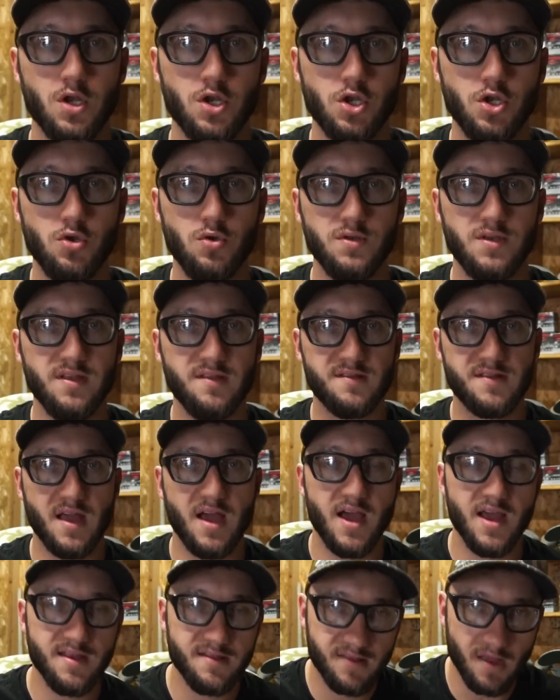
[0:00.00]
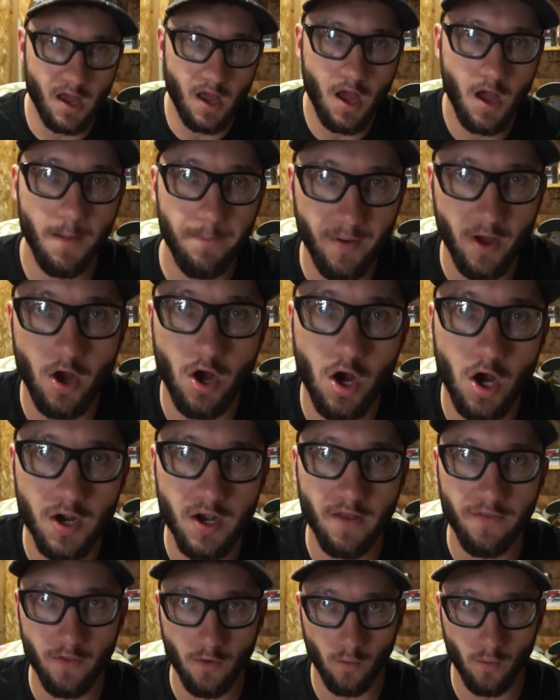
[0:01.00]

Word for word: new designs up on the